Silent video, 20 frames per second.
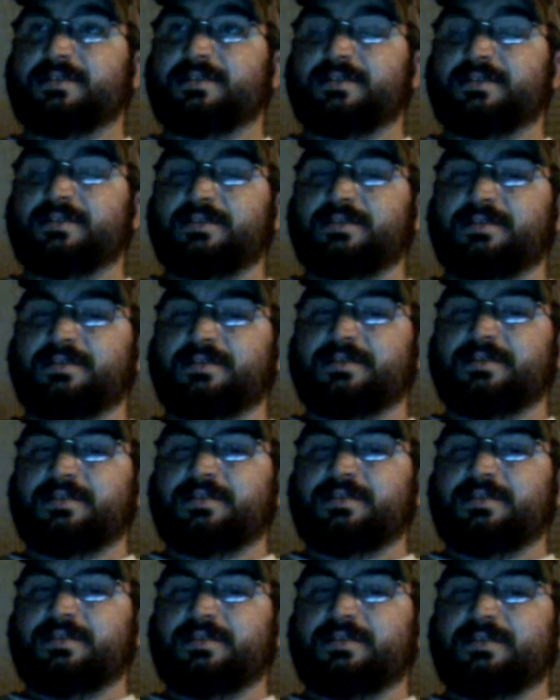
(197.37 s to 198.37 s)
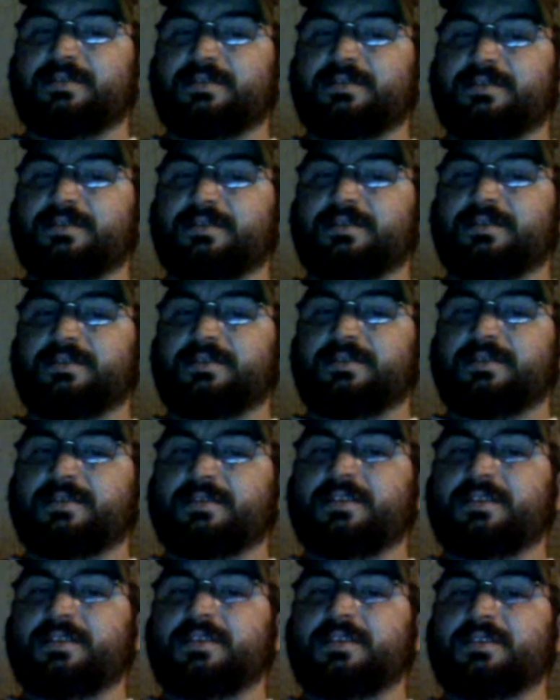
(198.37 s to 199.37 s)

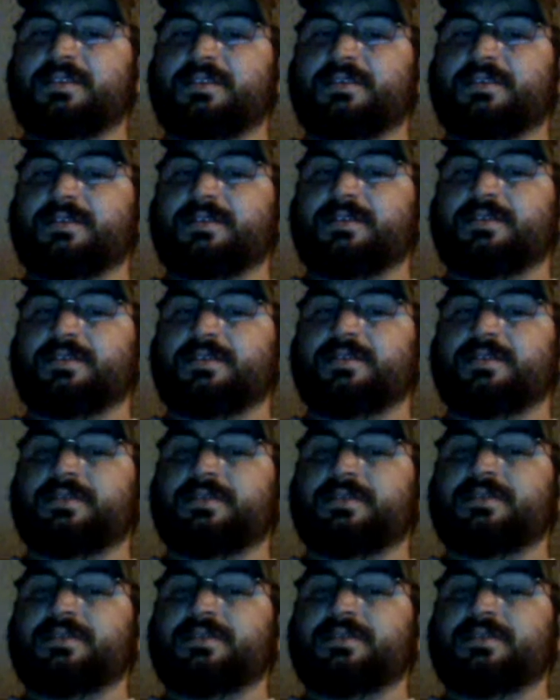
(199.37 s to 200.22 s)
No one is speaking in this clip.